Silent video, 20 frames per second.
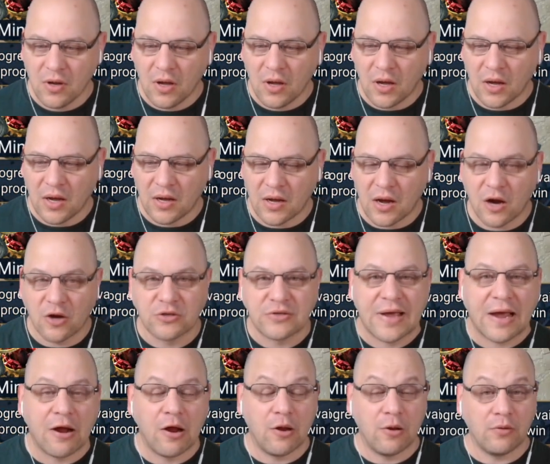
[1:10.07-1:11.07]

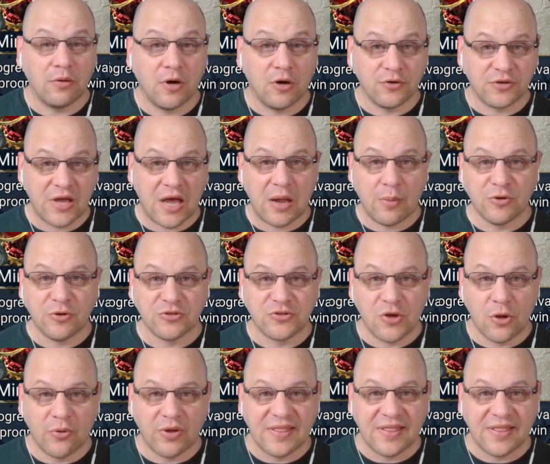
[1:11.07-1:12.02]
timers going.